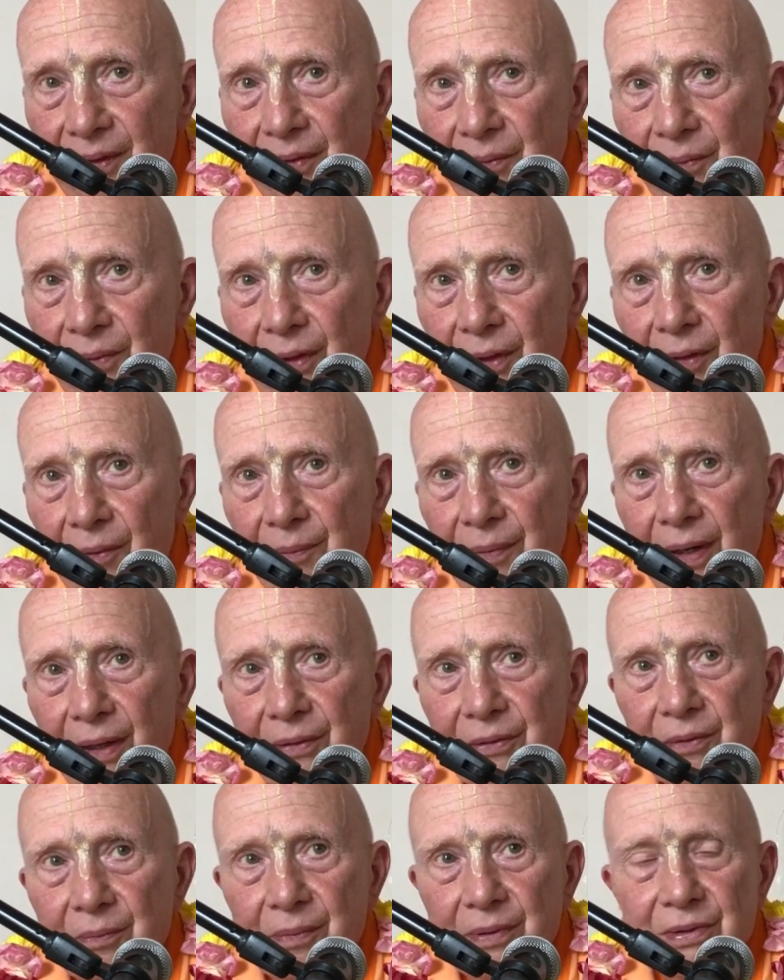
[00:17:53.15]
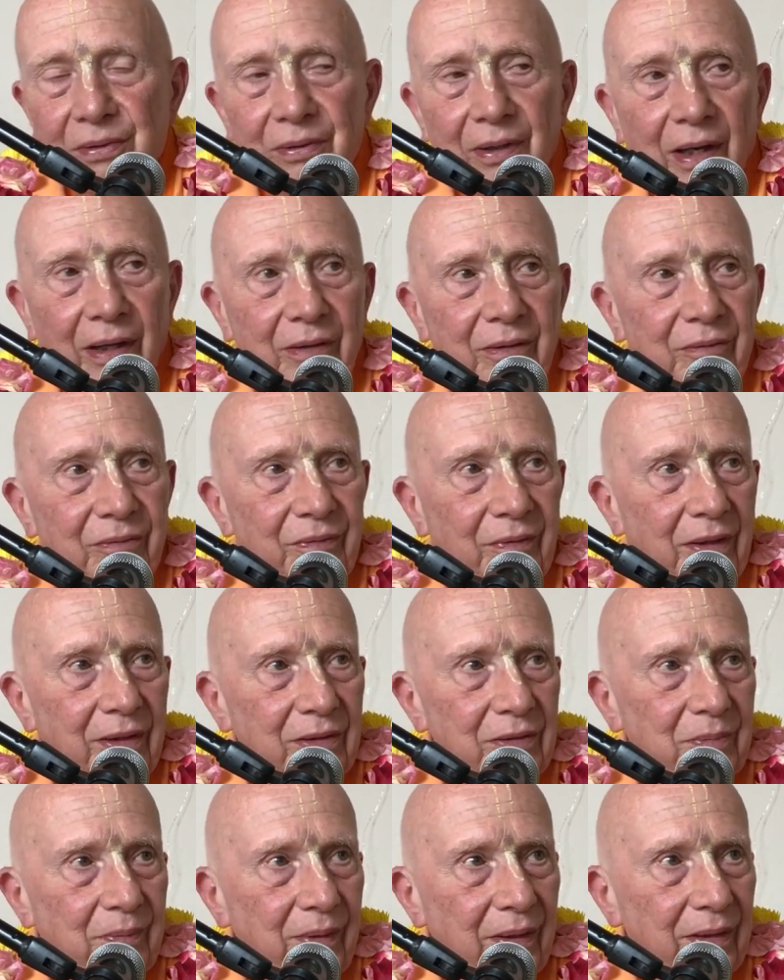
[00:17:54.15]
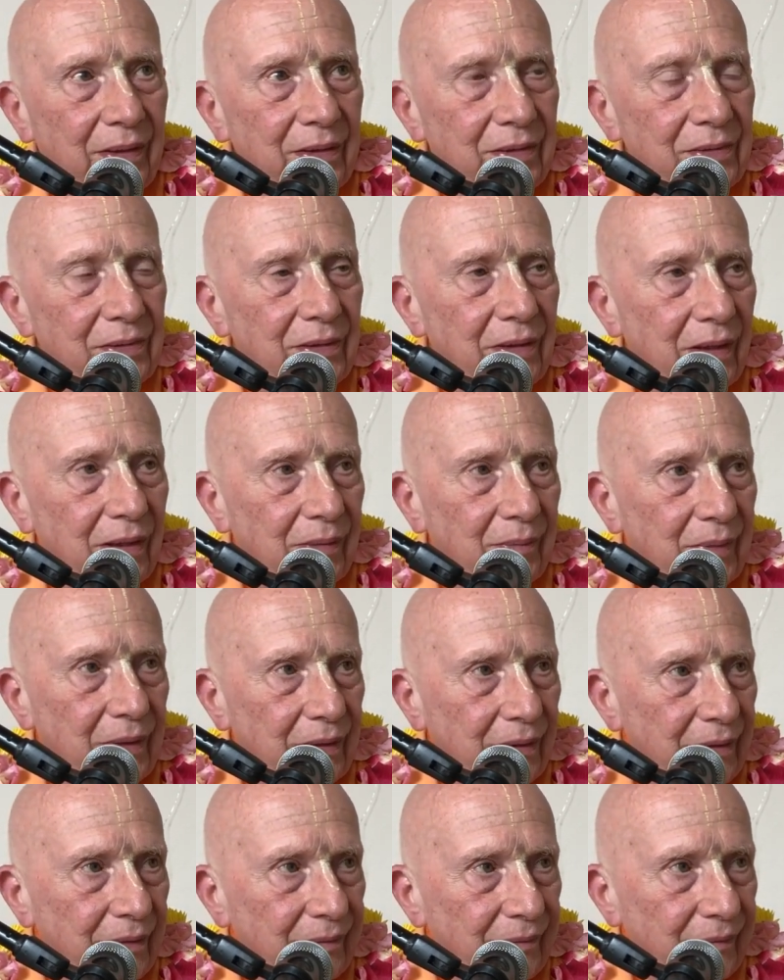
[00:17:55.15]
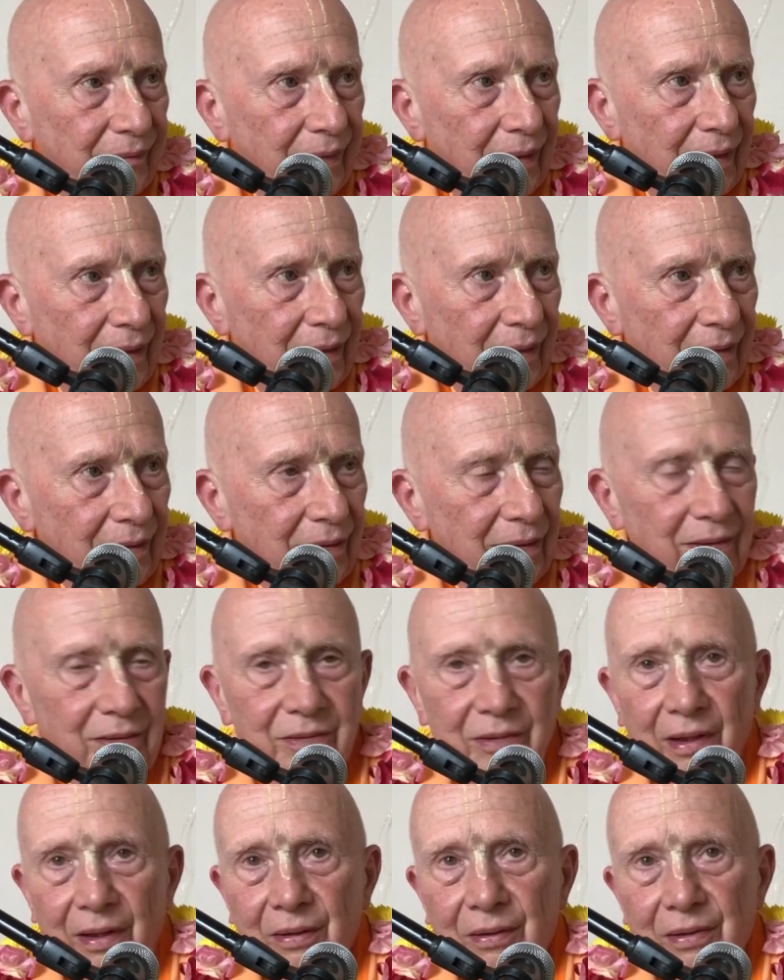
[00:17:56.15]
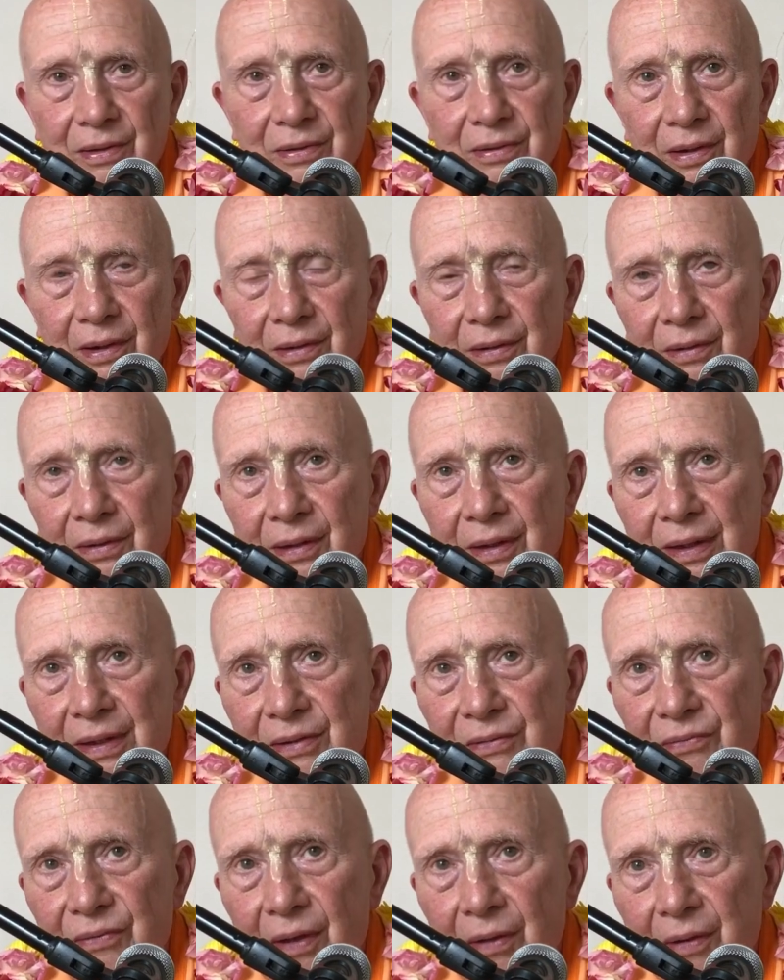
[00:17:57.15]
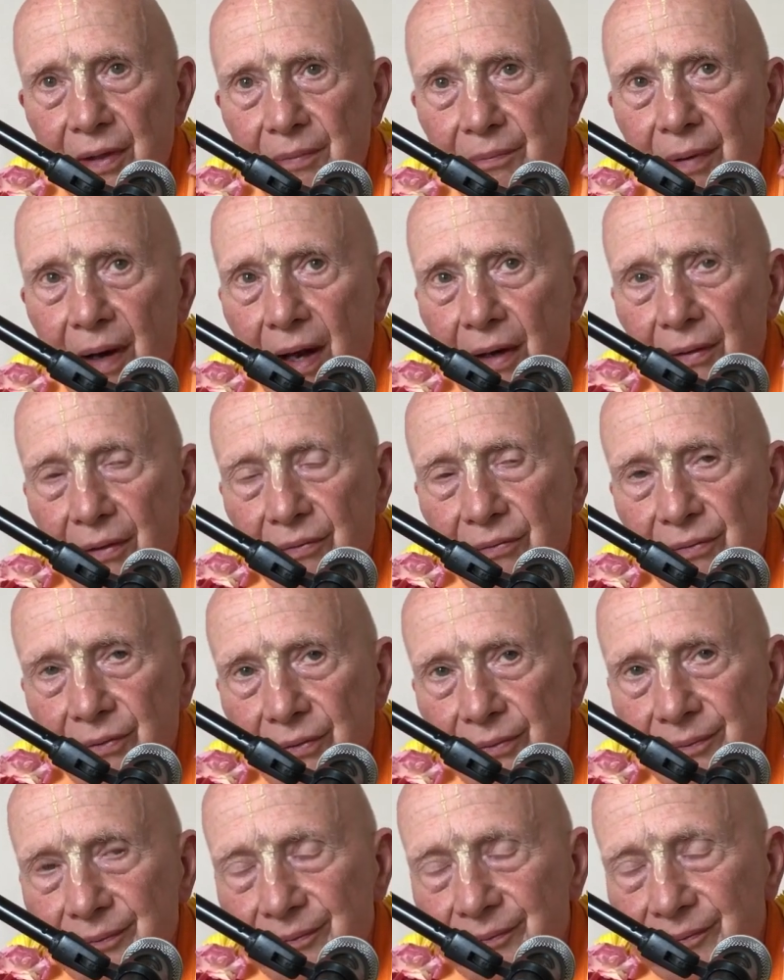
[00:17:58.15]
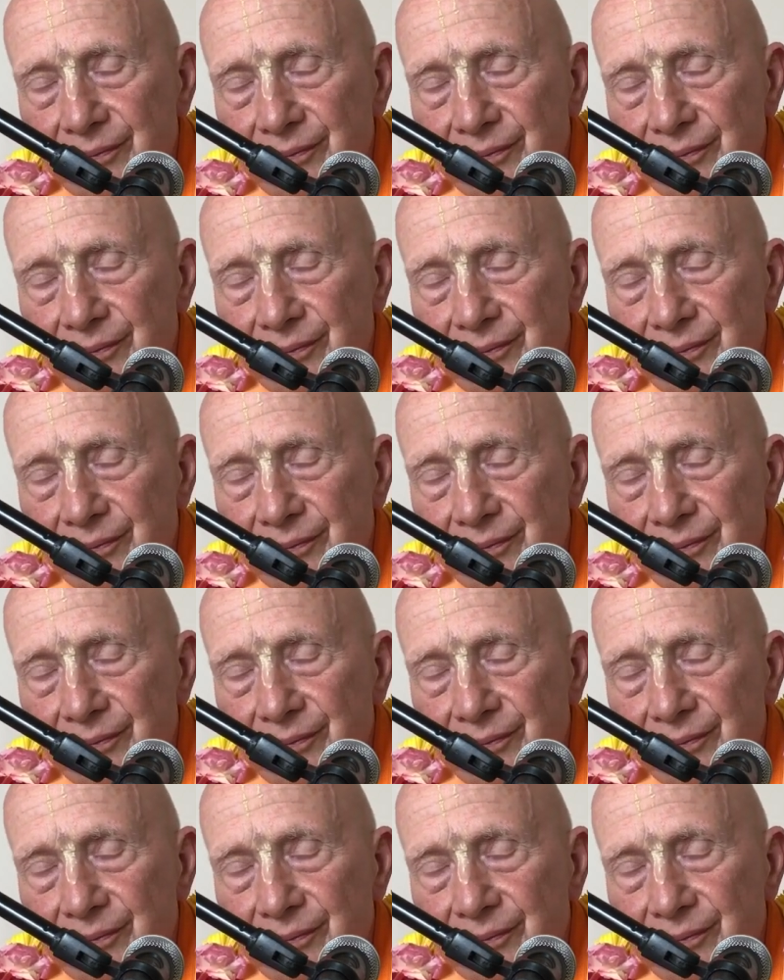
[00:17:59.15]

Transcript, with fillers: We are about to be sacrificed by this demon, Jarasandha. He's very powerful,